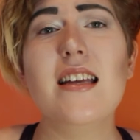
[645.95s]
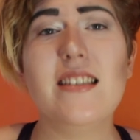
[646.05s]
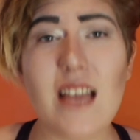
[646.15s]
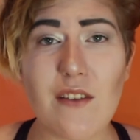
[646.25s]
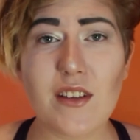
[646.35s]

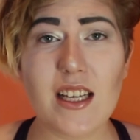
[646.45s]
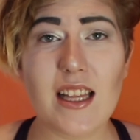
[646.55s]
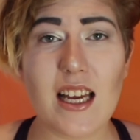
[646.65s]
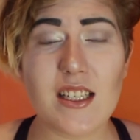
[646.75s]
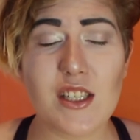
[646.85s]
definitely
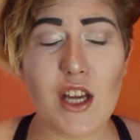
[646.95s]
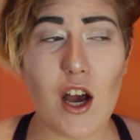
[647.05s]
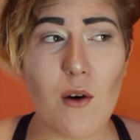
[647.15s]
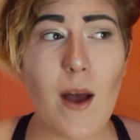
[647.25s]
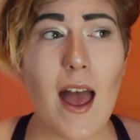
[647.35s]
let us
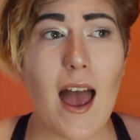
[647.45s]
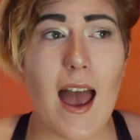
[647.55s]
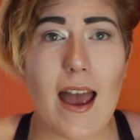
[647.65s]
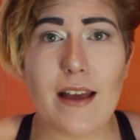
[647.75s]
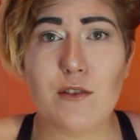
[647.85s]
know,
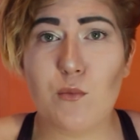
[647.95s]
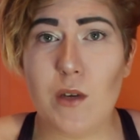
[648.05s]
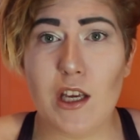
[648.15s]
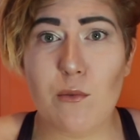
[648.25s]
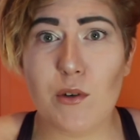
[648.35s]
and
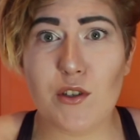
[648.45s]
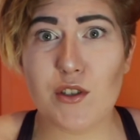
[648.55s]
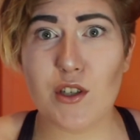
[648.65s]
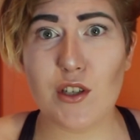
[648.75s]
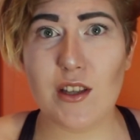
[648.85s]
we will
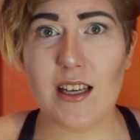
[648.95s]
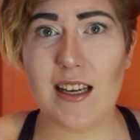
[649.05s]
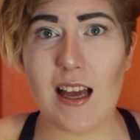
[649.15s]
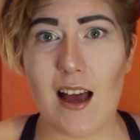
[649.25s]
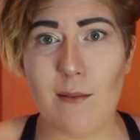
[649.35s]
certainly
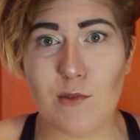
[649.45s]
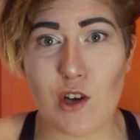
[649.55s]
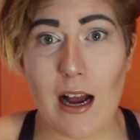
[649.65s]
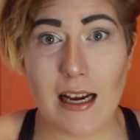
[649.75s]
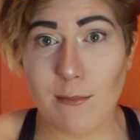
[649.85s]

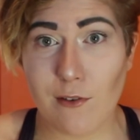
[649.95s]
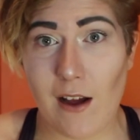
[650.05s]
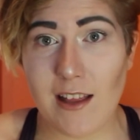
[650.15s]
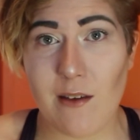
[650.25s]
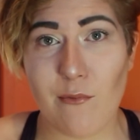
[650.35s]
try and
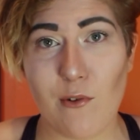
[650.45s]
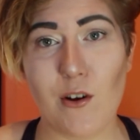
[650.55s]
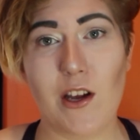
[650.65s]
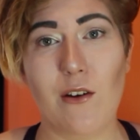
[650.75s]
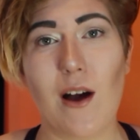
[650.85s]
provide them for
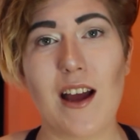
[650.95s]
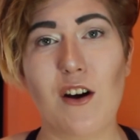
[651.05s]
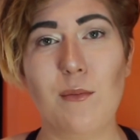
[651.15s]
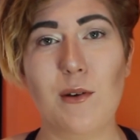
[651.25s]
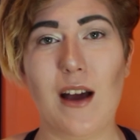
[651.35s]
you. I
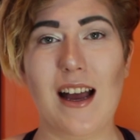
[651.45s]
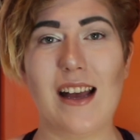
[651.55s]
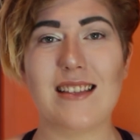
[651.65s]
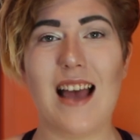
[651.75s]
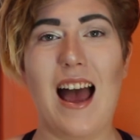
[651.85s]
hope you
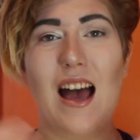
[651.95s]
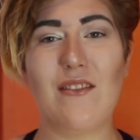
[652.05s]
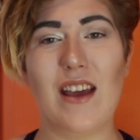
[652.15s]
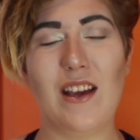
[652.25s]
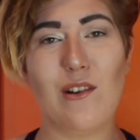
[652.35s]
guys have
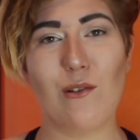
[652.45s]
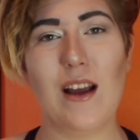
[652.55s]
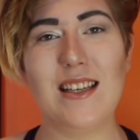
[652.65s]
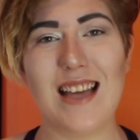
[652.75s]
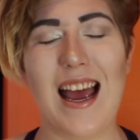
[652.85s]
a
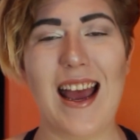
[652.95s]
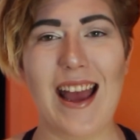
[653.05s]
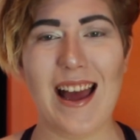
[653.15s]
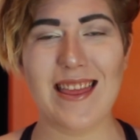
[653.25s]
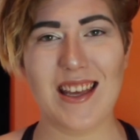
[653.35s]
great day,
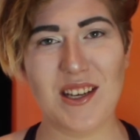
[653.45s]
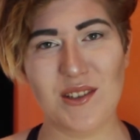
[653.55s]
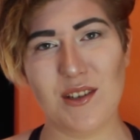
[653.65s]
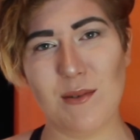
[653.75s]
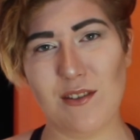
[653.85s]
and thank you
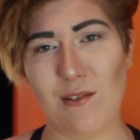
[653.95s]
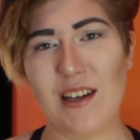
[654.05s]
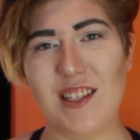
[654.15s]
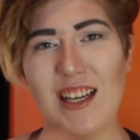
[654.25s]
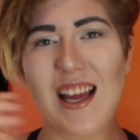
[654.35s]
so much for
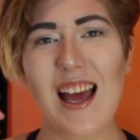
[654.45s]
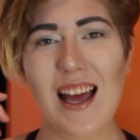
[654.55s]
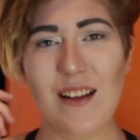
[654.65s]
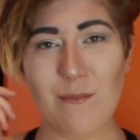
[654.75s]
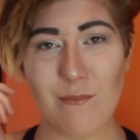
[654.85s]
watching.
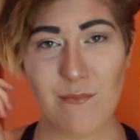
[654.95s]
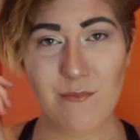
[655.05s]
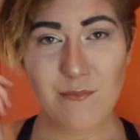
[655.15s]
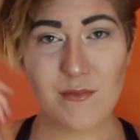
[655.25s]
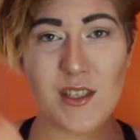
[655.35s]

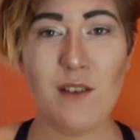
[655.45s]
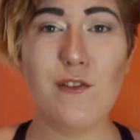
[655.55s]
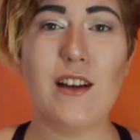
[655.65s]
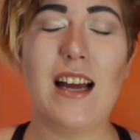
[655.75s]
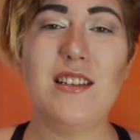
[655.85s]
Don't
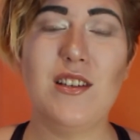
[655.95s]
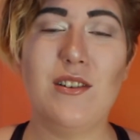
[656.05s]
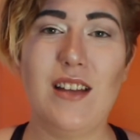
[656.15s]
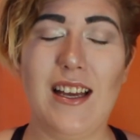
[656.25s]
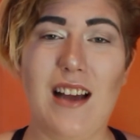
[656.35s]
forget to
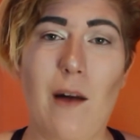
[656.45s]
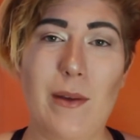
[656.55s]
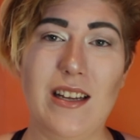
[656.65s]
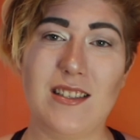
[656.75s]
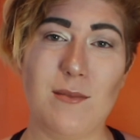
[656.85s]
like, comment,
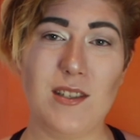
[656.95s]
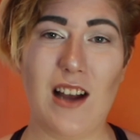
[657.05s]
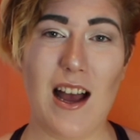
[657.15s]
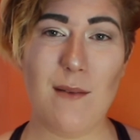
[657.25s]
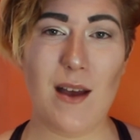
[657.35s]
and
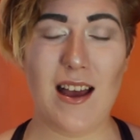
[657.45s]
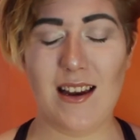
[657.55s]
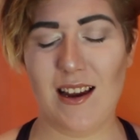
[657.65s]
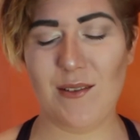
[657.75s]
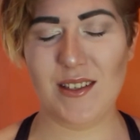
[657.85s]
subscribe, and
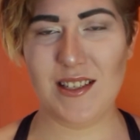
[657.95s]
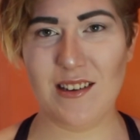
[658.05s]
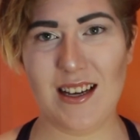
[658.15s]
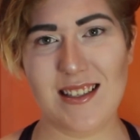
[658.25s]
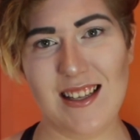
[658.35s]
I will see you
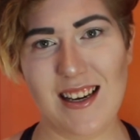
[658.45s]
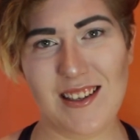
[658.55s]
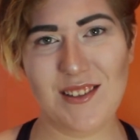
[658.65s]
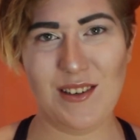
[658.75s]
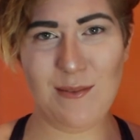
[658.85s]
guys in the
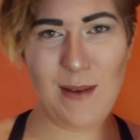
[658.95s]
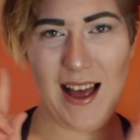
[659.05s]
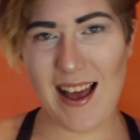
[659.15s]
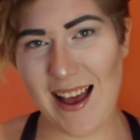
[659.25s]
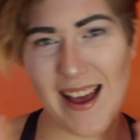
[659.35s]
next one.
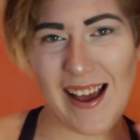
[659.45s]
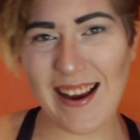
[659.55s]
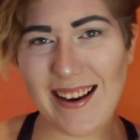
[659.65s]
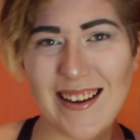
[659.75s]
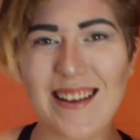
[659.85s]
Bye!